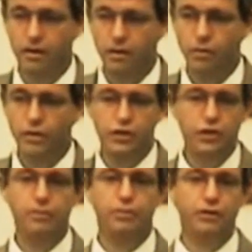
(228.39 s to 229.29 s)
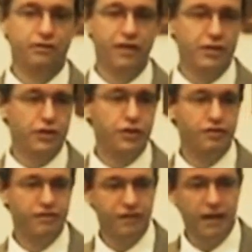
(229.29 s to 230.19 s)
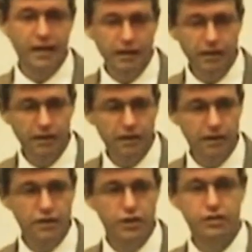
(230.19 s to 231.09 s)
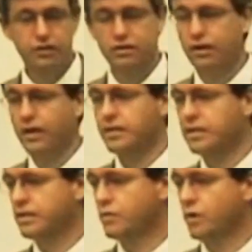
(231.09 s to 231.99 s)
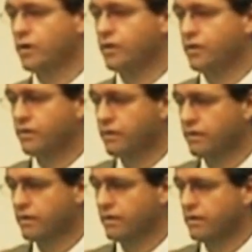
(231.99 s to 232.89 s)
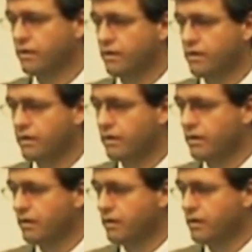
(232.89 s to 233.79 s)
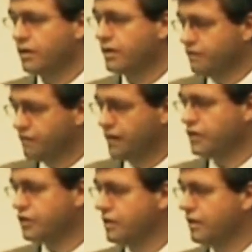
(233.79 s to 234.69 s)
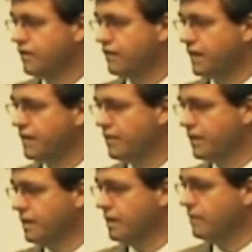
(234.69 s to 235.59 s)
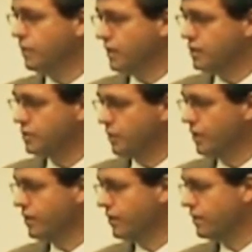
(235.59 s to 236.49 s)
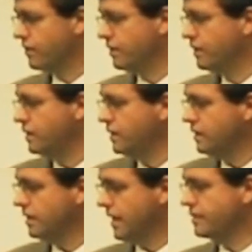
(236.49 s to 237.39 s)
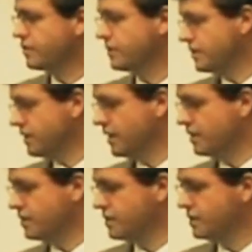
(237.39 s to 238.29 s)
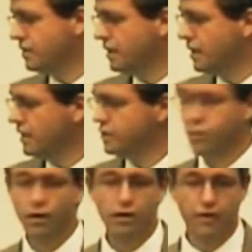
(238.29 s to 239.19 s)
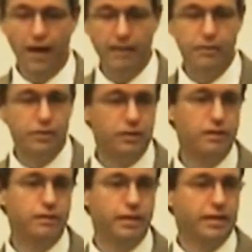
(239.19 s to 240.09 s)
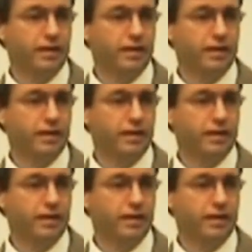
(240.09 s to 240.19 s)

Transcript: what your profession of faith in Jesus Christ is worth? Your confession of faith in Him, what it's worth? The answer is this it's worth absolutely